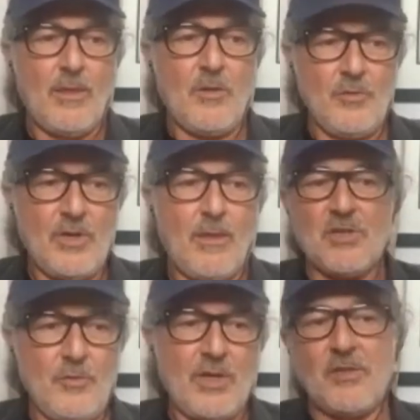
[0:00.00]
you
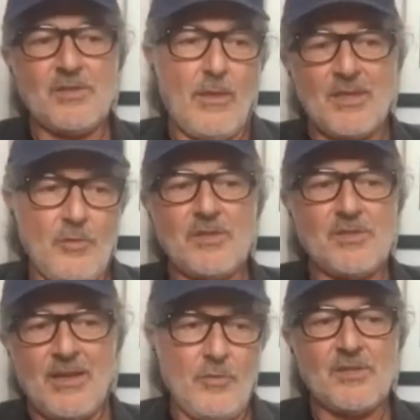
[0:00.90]
touched on this
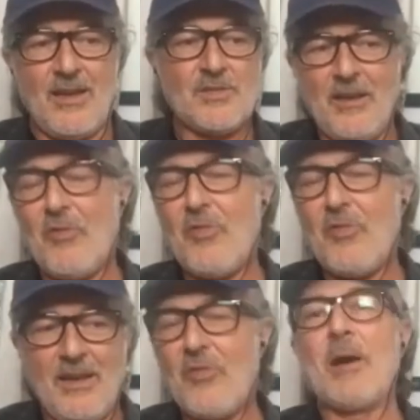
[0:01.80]
and i never
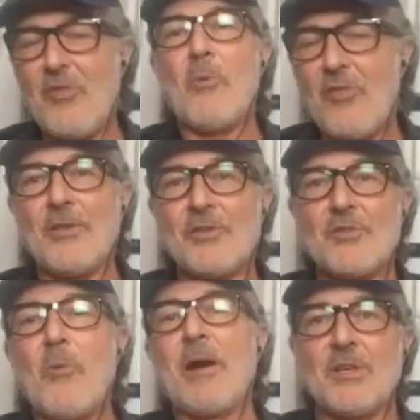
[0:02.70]
thought in my
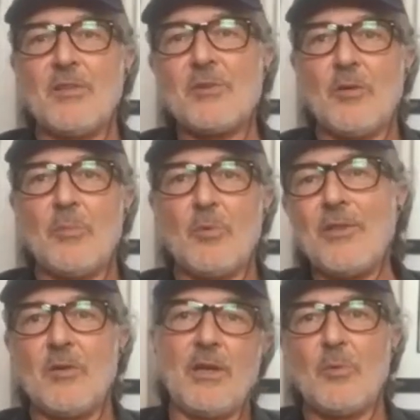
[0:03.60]
wildest dreams i'd get there but
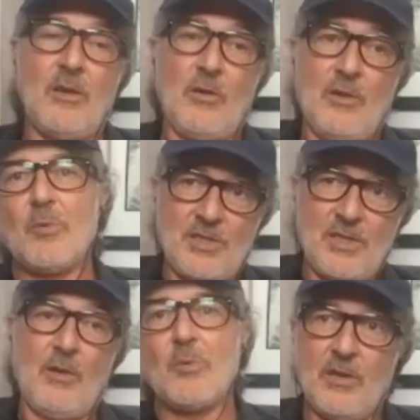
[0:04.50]
when i you know
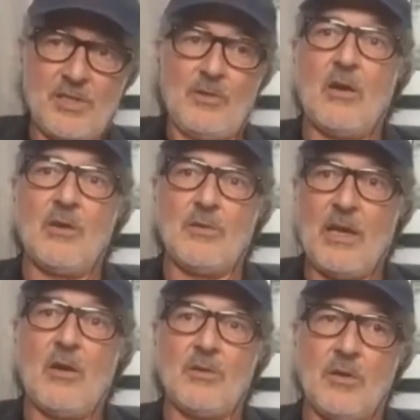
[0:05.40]
sitting here now
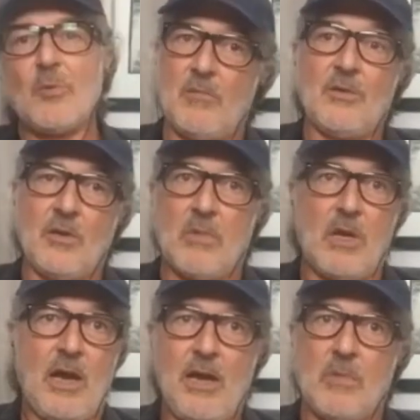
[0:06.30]

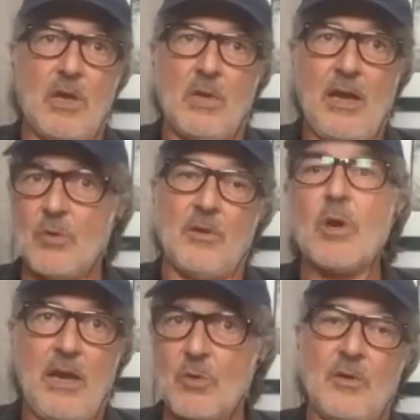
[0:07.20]
i'm so
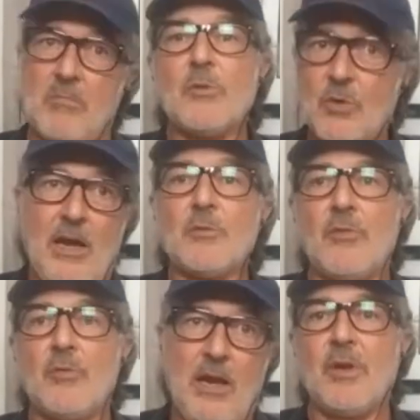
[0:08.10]
grateful to have
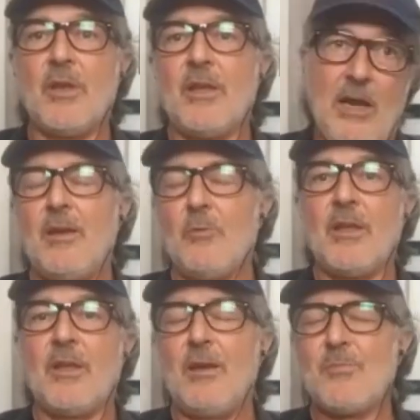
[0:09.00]
gone through it it
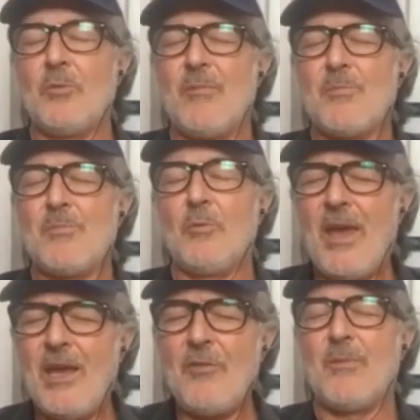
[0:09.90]
was
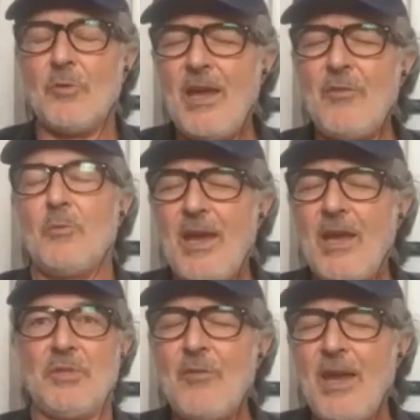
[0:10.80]
painful beyond
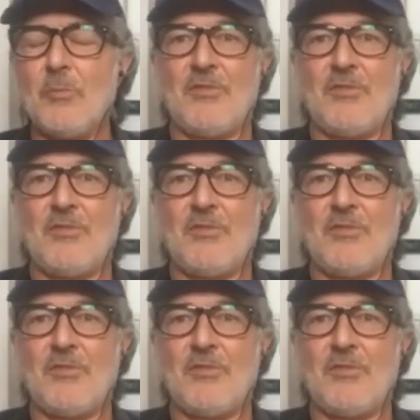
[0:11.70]
belief,